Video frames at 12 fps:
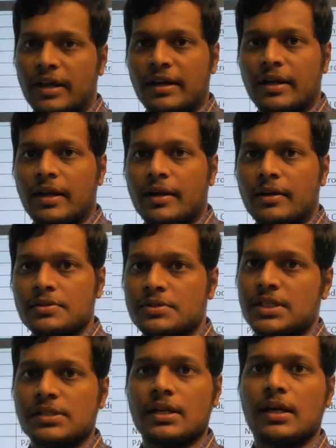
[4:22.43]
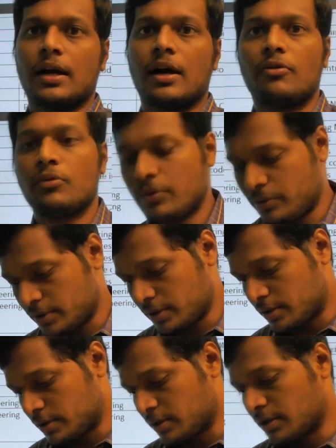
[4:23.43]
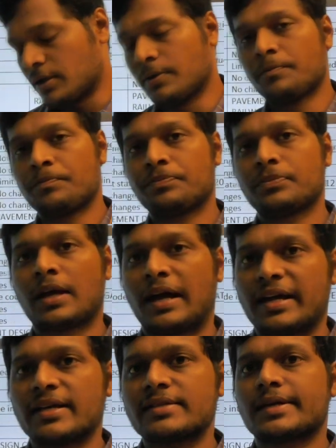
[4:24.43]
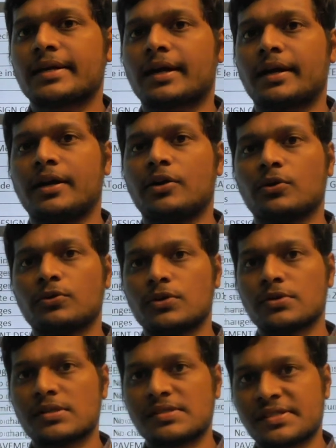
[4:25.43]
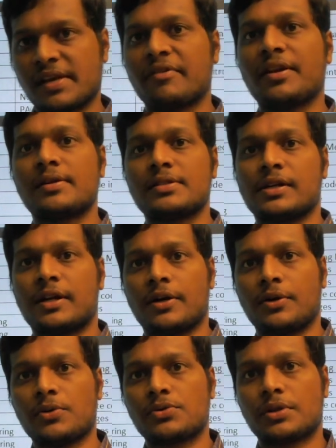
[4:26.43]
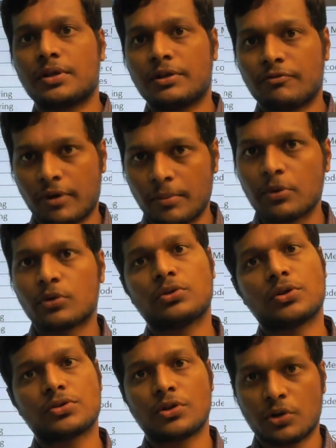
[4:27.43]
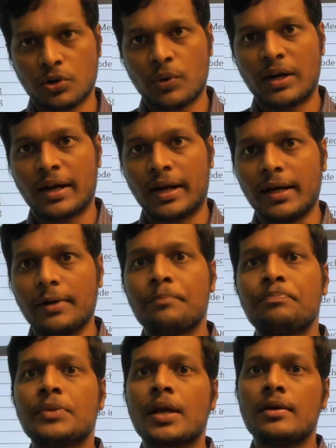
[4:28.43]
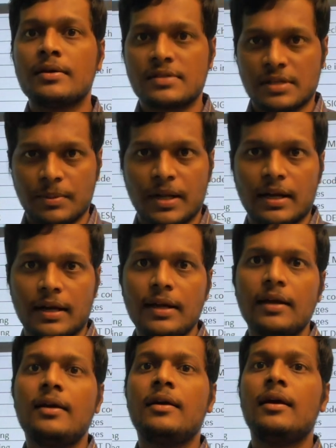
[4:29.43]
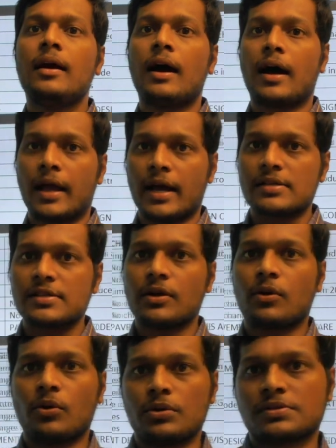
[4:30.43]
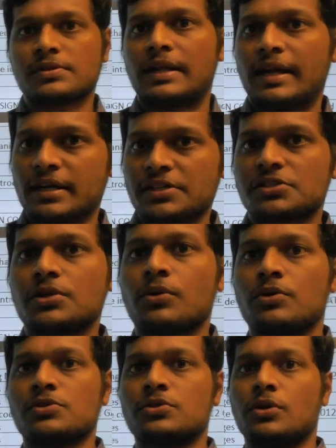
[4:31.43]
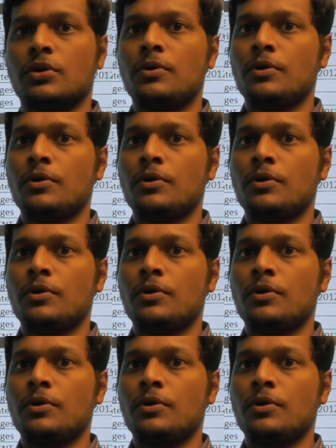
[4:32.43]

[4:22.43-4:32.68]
gate just like how uh, IS 800 2007 is introduced in from 2012 gate similarly IRC codes latest codes. so